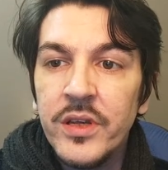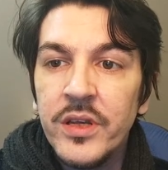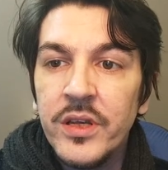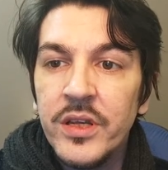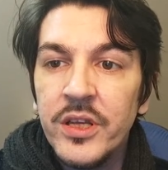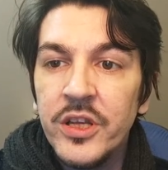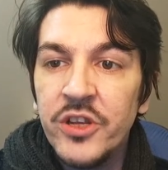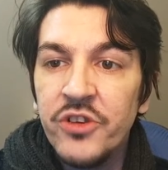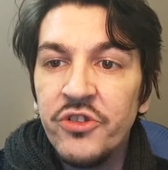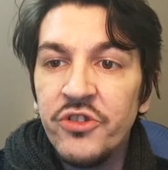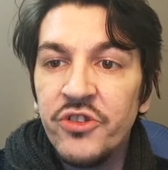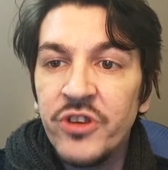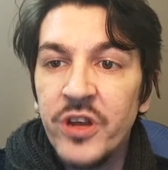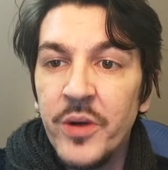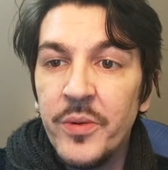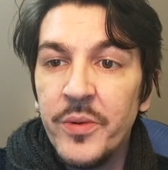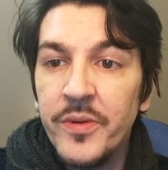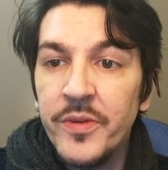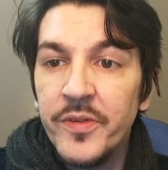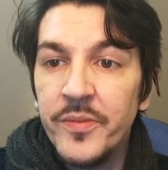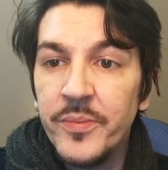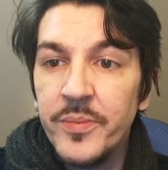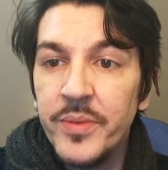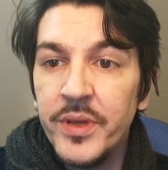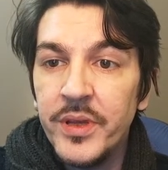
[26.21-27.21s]
The
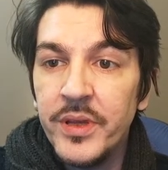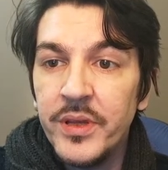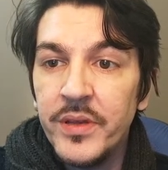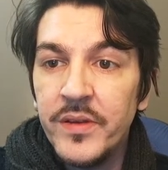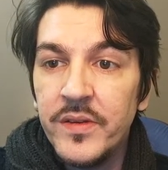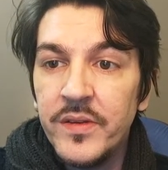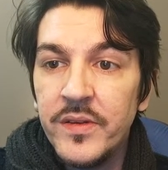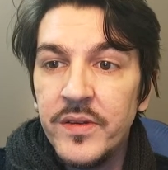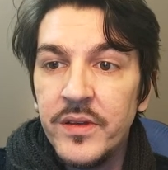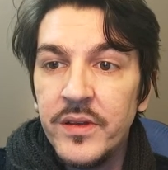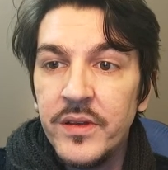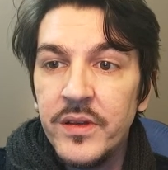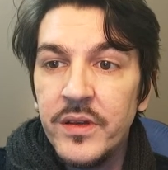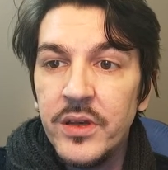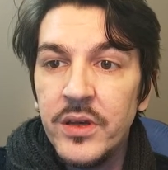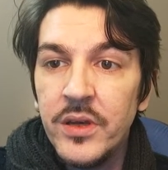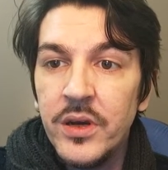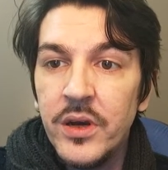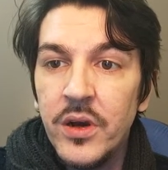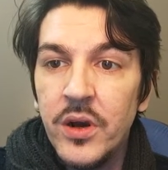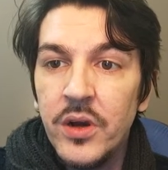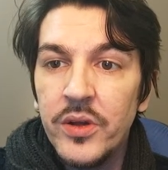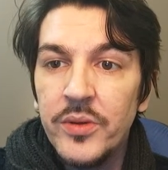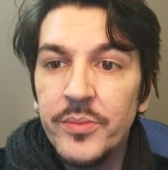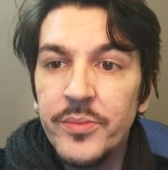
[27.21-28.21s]
showers beat
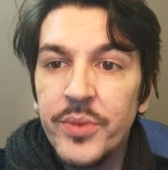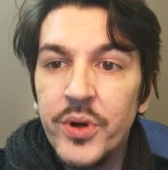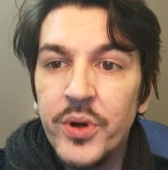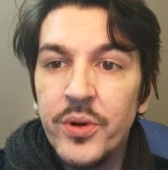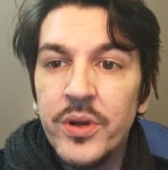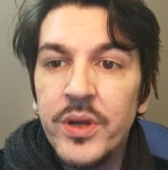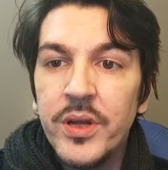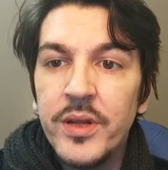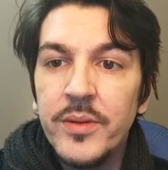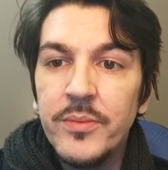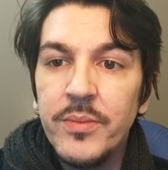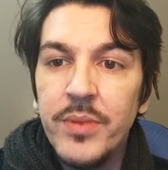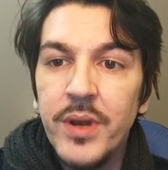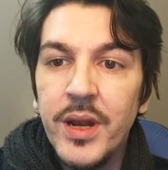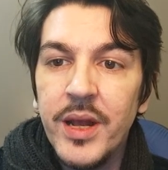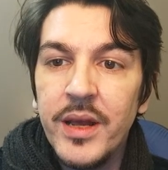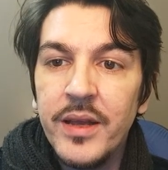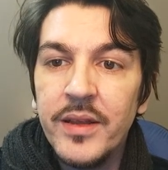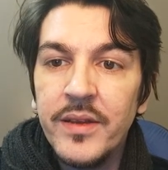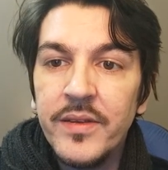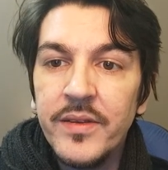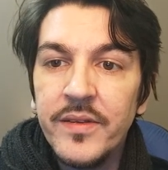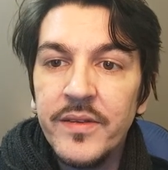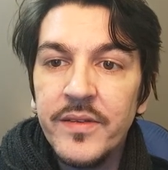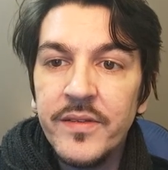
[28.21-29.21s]
on broken
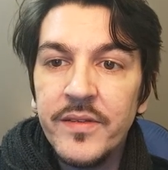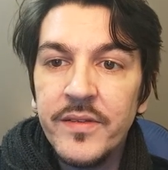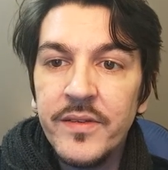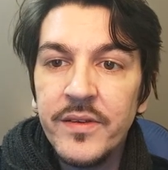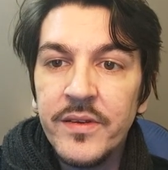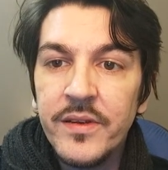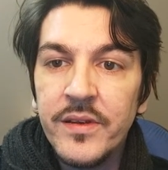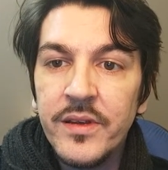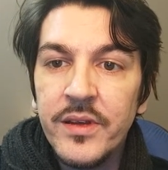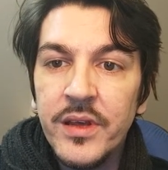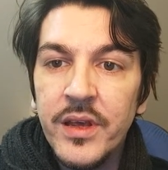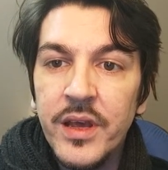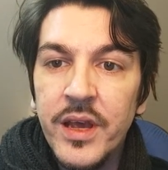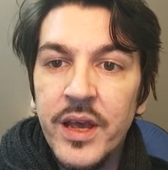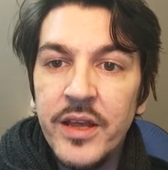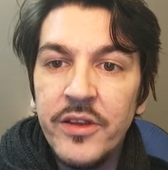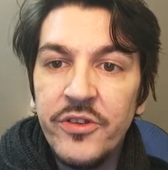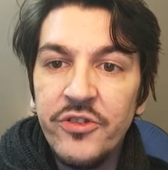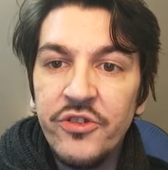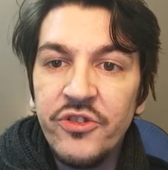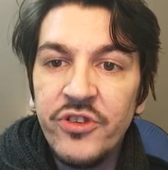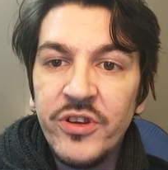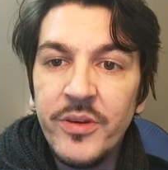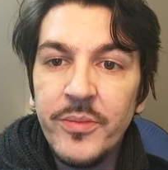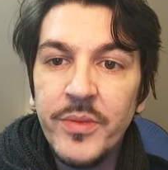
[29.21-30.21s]
blinds and
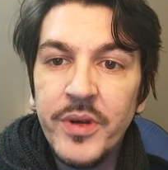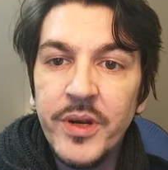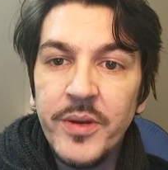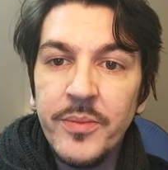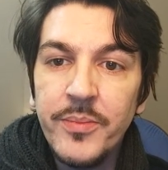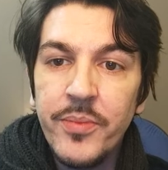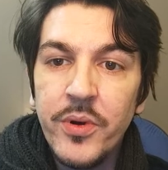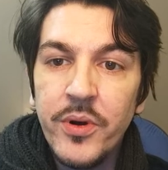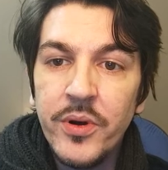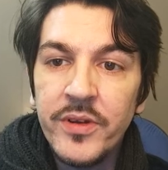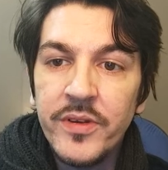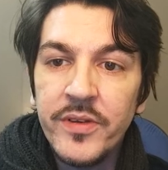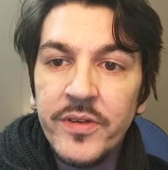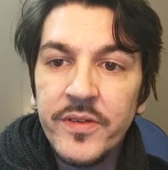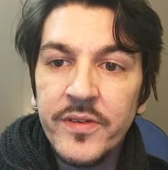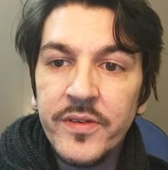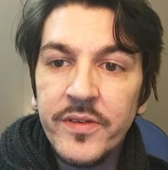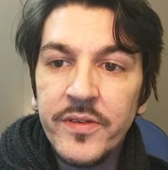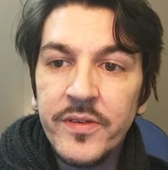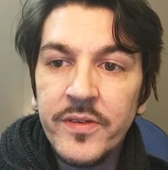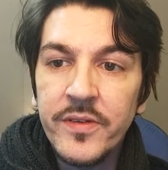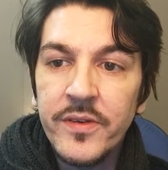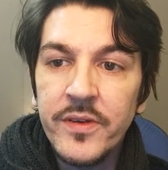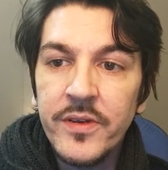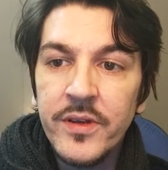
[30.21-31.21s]
chimney pots,
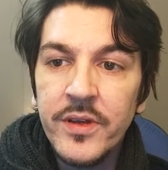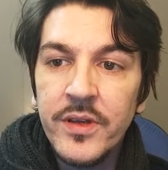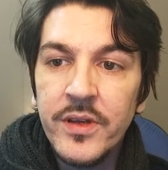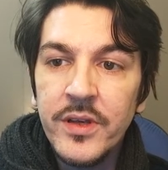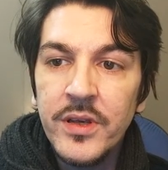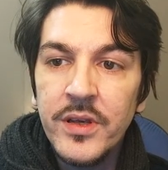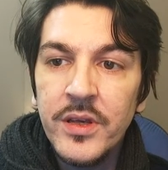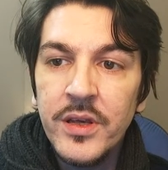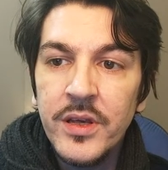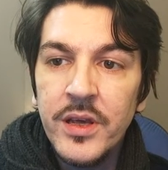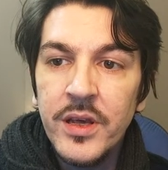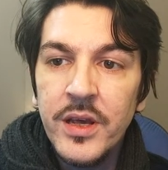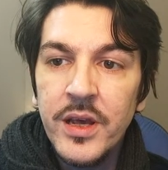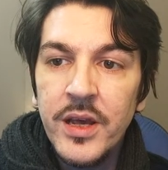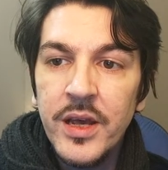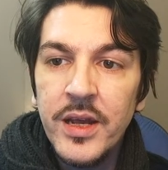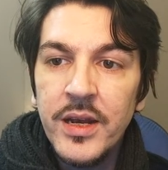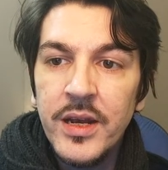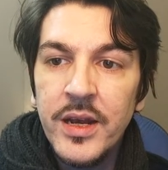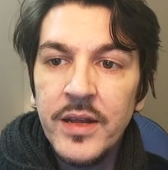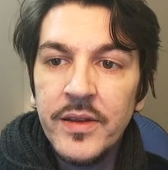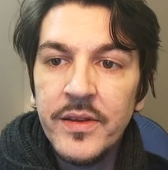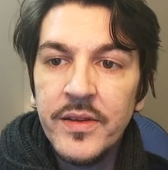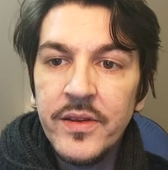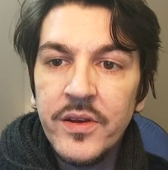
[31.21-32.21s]
and
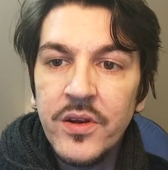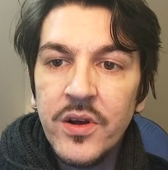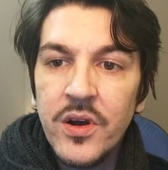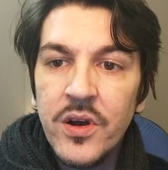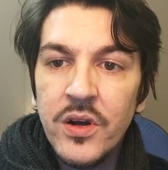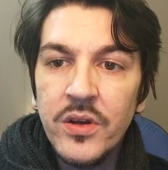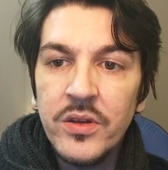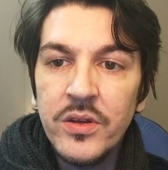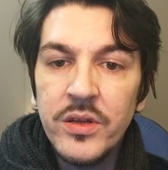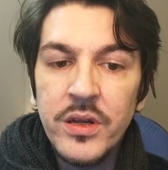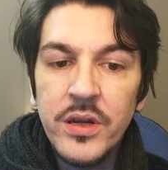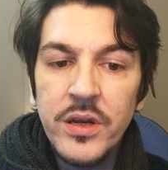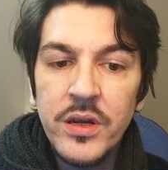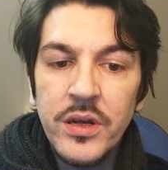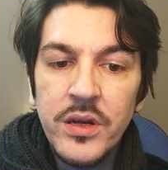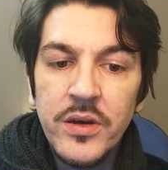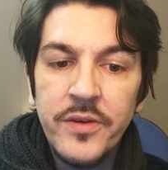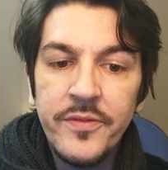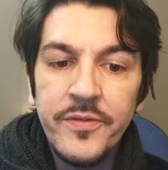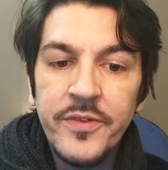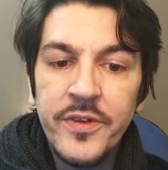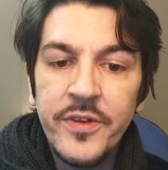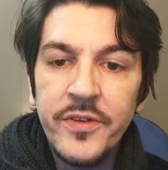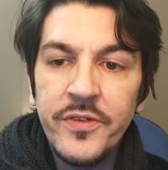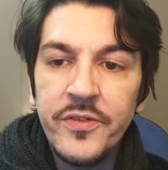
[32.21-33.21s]
at the corner
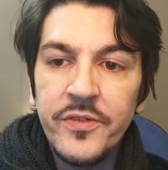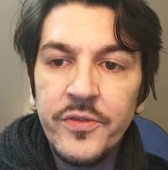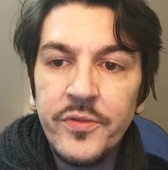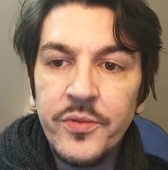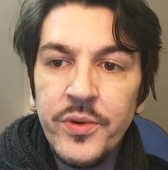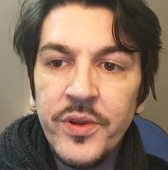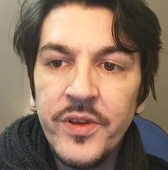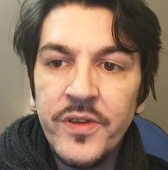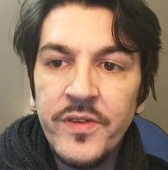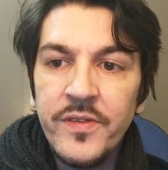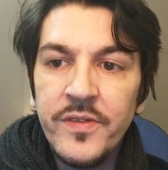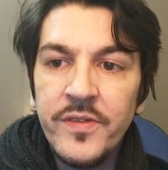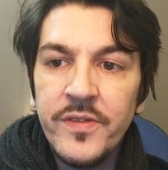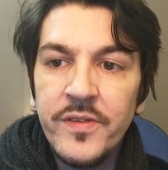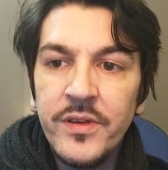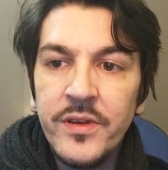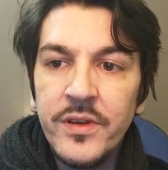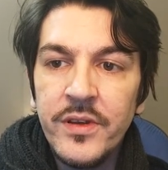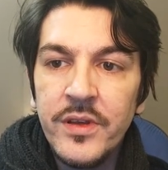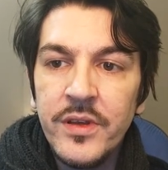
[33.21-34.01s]
of the street,